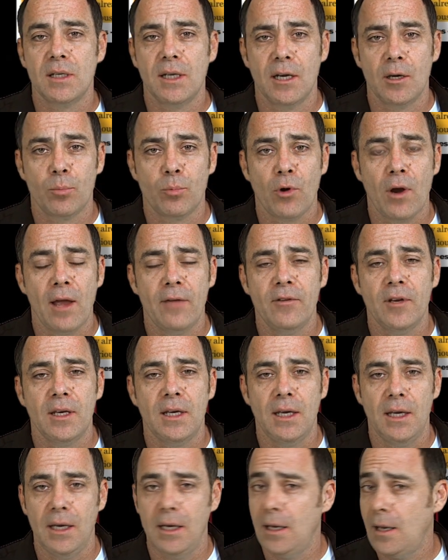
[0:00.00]
get a private
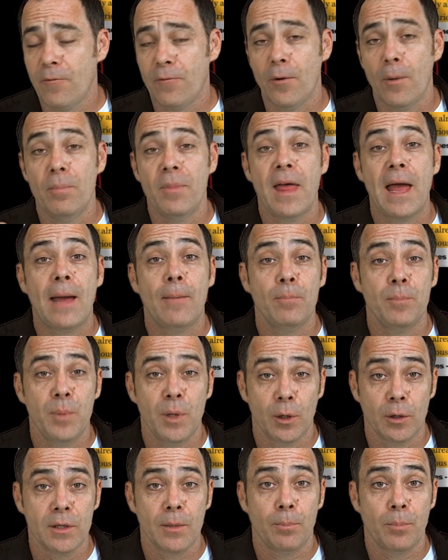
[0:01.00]
key, from that
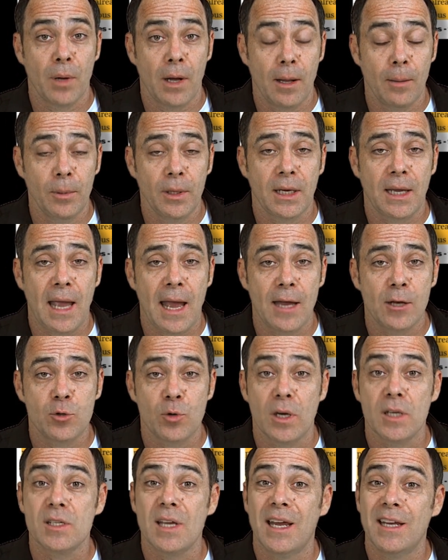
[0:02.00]
build a public
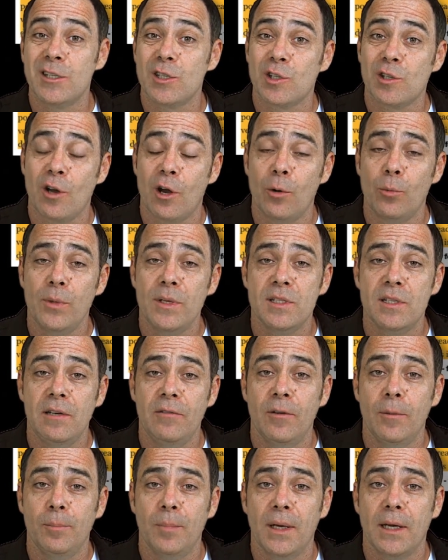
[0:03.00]
address and start
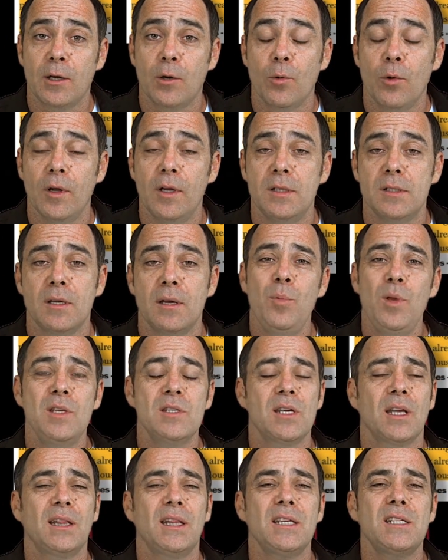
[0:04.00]
receiving Bitcoins
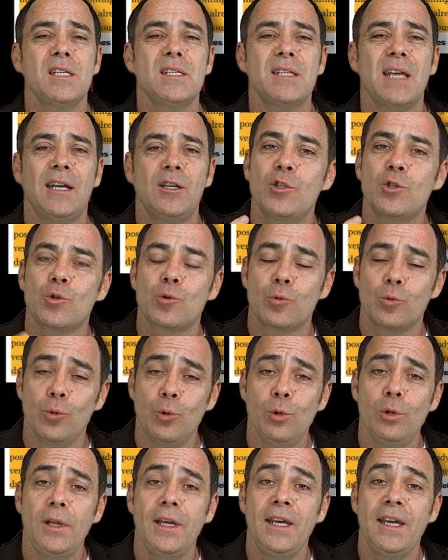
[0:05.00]
means that this is a
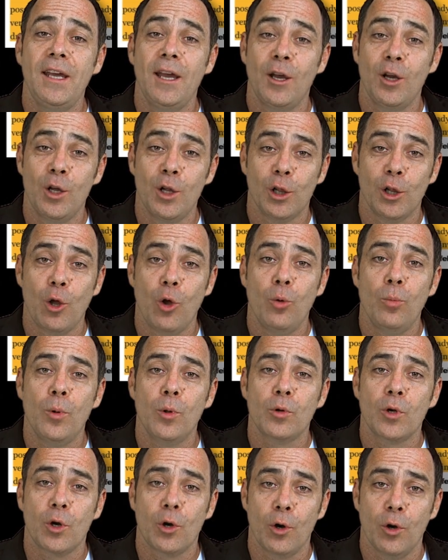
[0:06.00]
truly
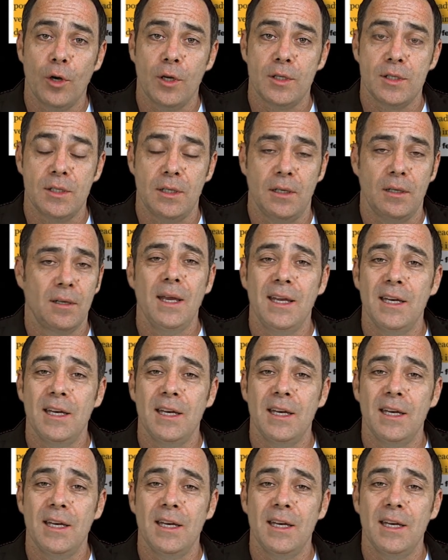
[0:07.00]
global currency.